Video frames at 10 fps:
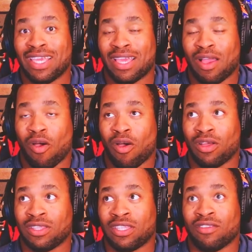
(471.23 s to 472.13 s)

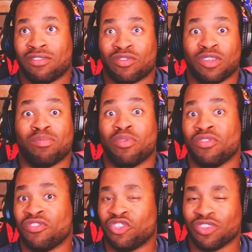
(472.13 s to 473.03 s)
or discrete
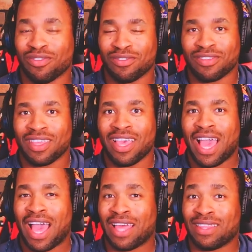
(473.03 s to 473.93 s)
positions?
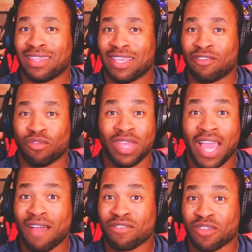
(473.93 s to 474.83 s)
And if we
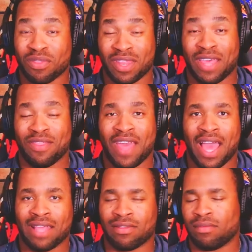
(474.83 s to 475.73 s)
have something like
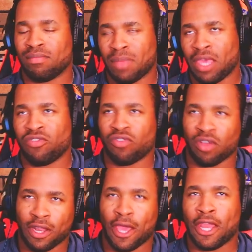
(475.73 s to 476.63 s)
that based
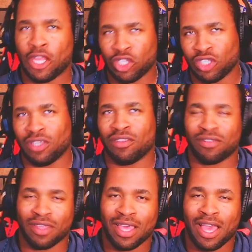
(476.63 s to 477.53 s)
on
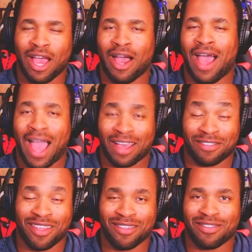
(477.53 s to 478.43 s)
energies
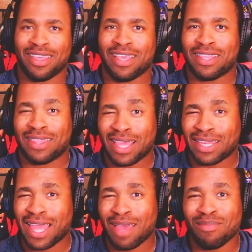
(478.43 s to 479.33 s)
access, then
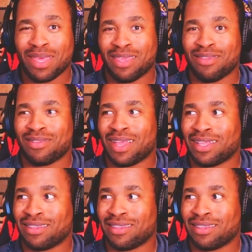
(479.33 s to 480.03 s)
that means that